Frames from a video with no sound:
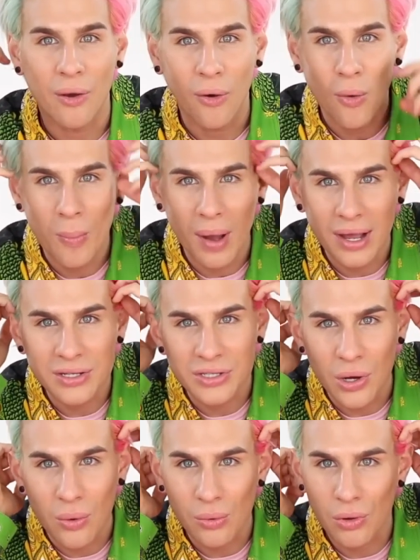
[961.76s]
I hope I
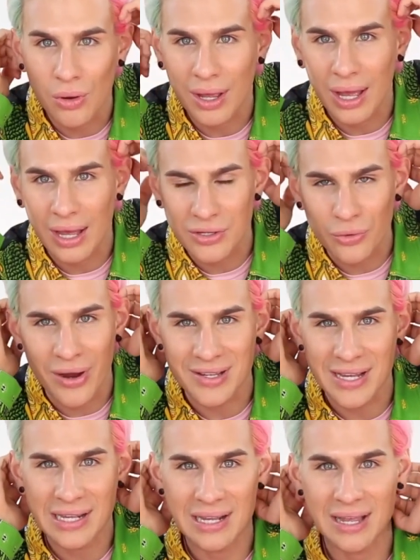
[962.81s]
don't look as
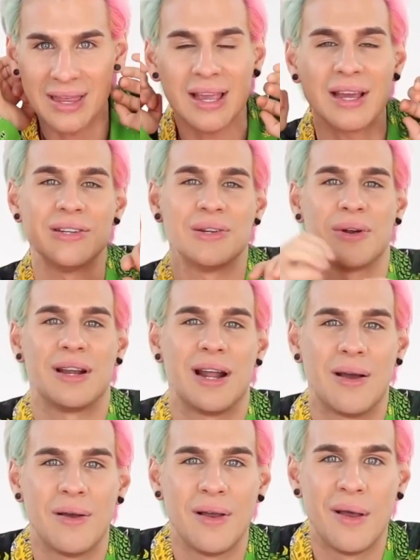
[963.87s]
crazy as I think I do right
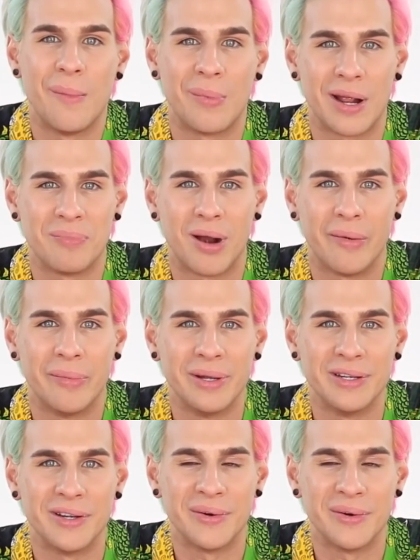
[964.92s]
now. But I probably